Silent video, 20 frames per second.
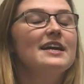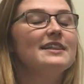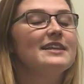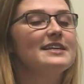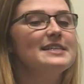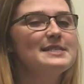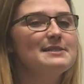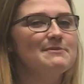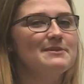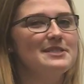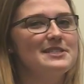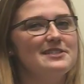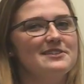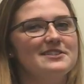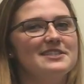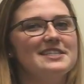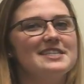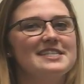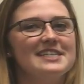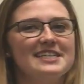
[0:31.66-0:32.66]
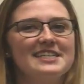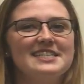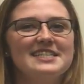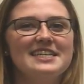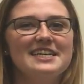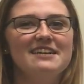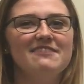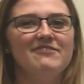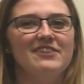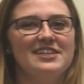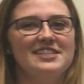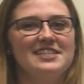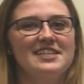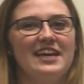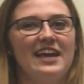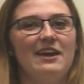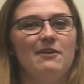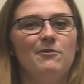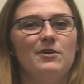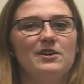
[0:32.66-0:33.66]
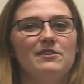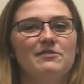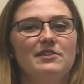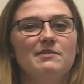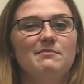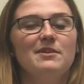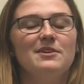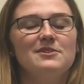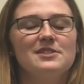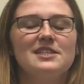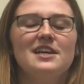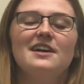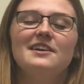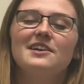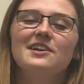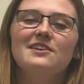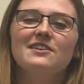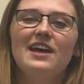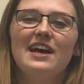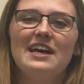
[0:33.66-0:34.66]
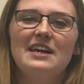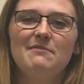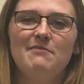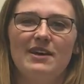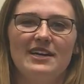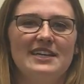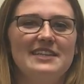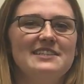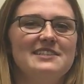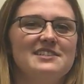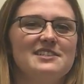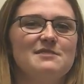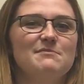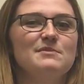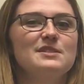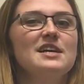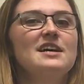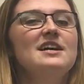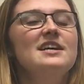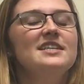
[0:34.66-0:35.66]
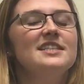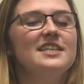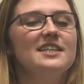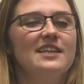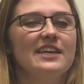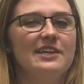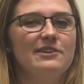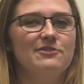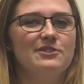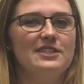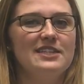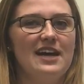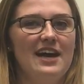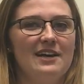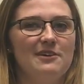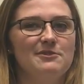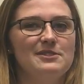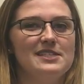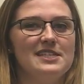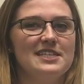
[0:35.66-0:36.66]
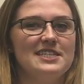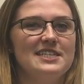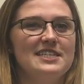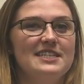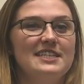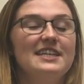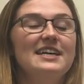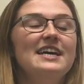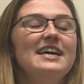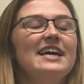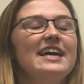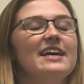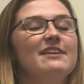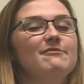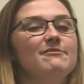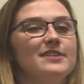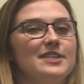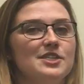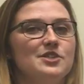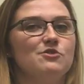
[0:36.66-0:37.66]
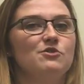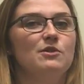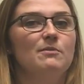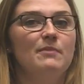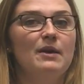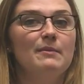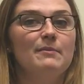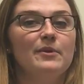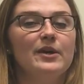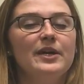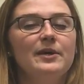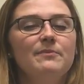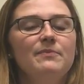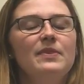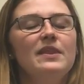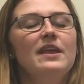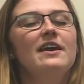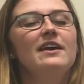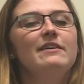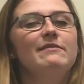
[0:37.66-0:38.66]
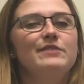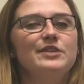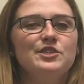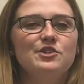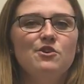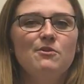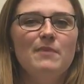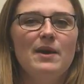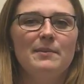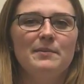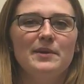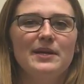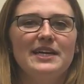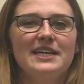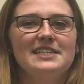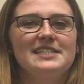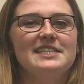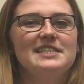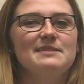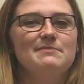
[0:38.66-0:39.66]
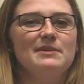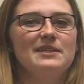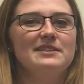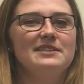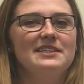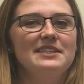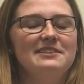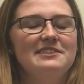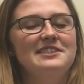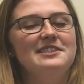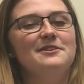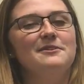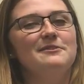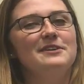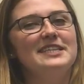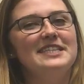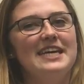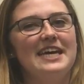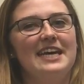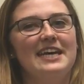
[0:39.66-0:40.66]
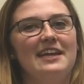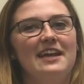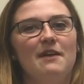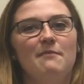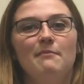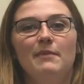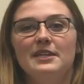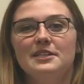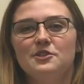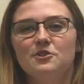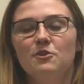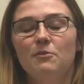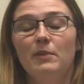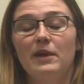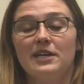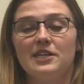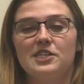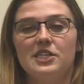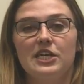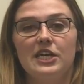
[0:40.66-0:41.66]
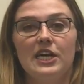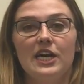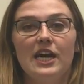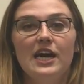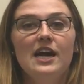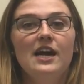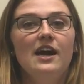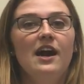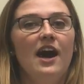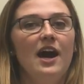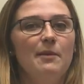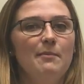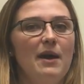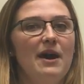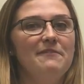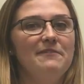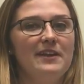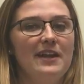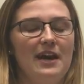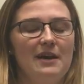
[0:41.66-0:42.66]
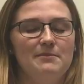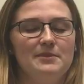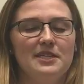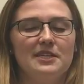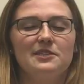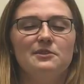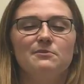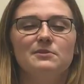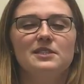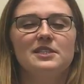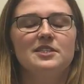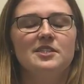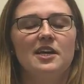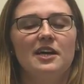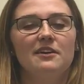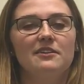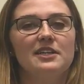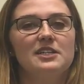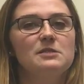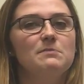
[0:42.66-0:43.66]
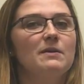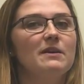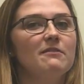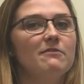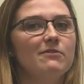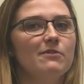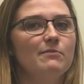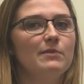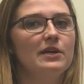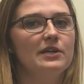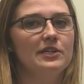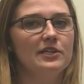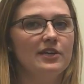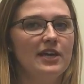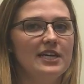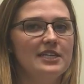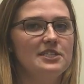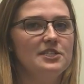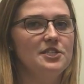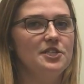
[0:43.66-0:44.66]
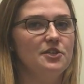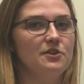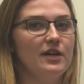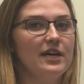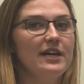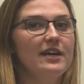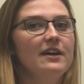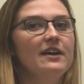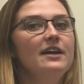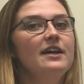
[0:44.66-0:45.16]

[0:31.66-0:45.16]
This research seeks to investigate one of the most underlying mechanisms to language acquisition and visual memory. Visual memory is the ability to retain a mental picture of an object once a child has been familiarized to it.